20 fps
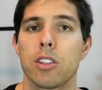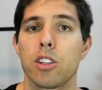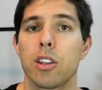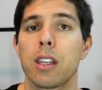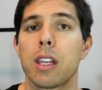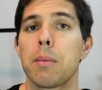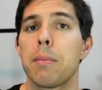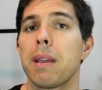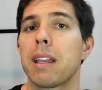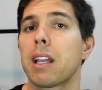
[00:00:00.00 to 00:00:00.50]
so
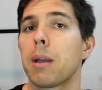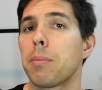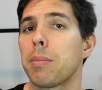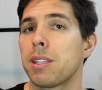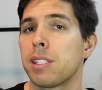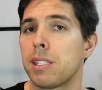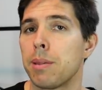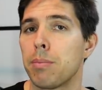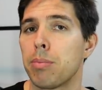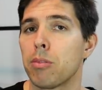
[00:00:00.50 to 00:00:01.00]
you can make up a
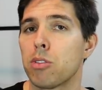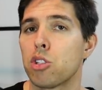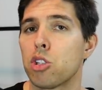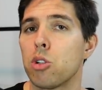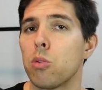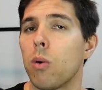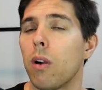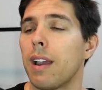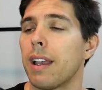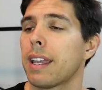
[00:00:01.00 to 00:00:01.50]
simple
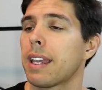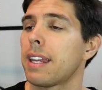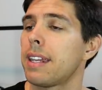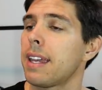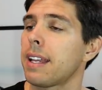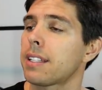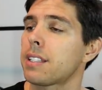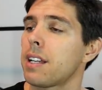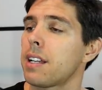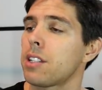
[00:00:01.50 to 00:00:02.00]
two-wire
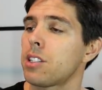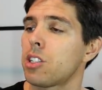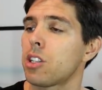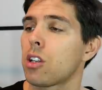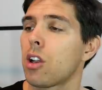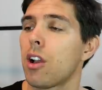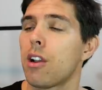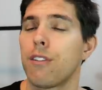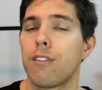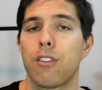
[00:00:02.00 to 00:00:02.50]
connector to
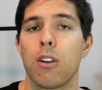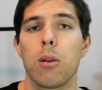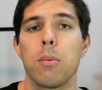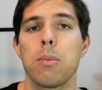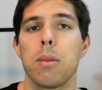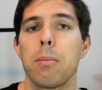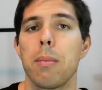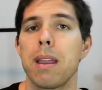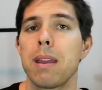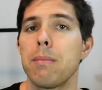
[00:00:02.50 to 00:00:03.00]
go
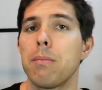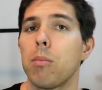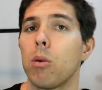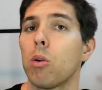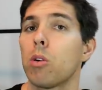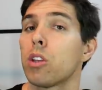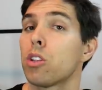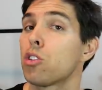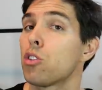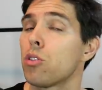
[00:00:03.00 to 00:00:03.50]
from the main
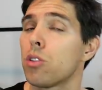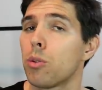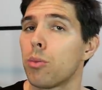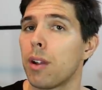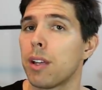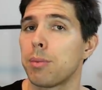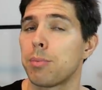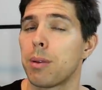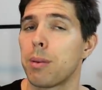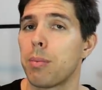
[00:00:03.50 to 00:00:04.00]
board to the
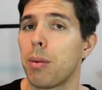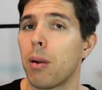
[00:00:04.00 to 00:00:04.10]
Raspberry